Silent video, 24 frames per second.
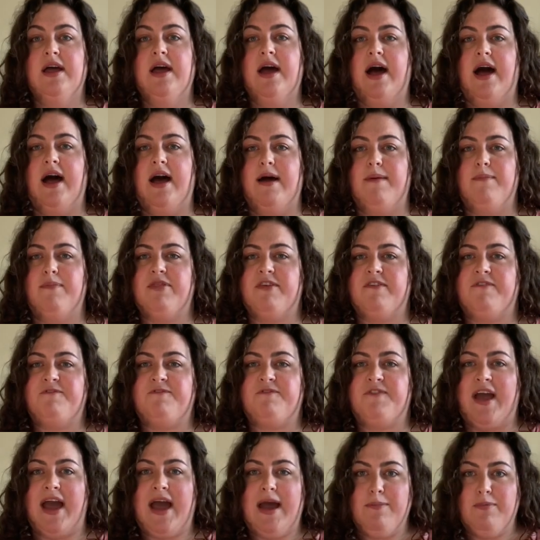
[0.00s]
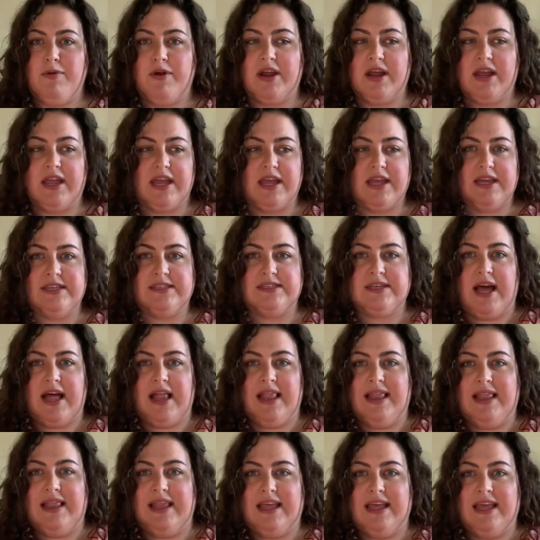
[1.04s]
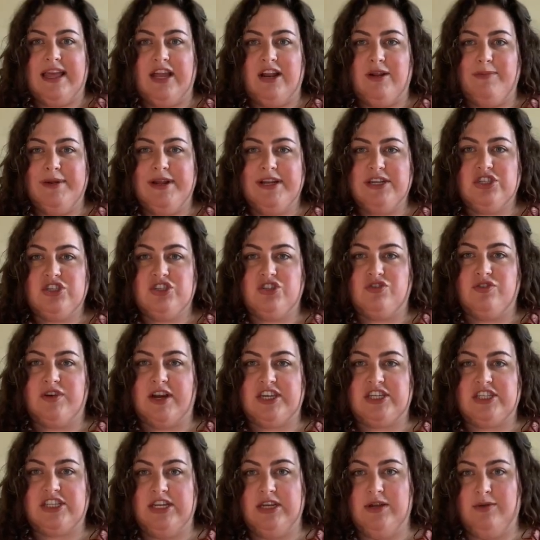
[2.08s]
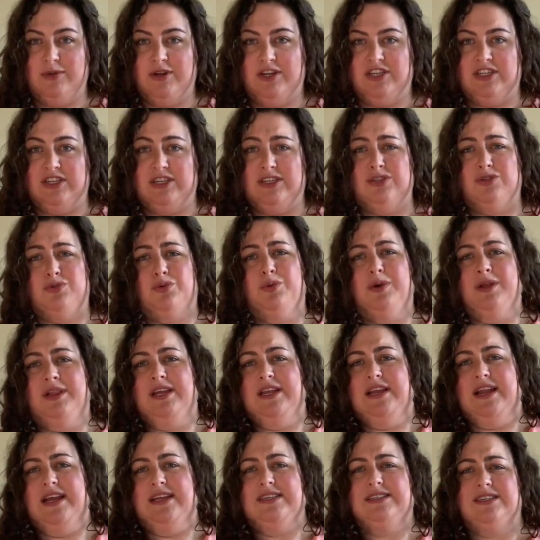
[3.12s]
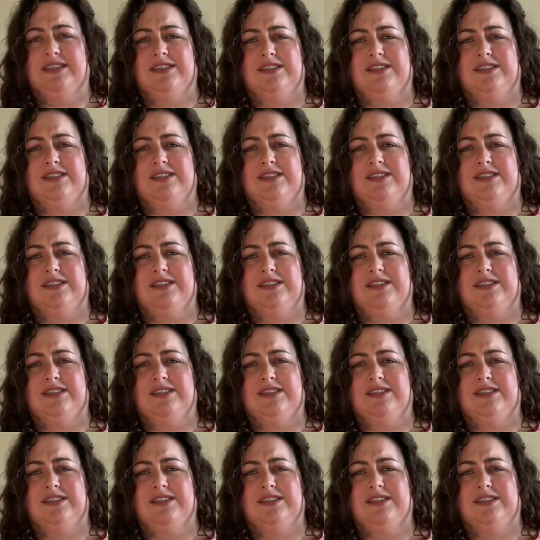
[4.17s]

The fabric is a little bit stretchy, which is really nice.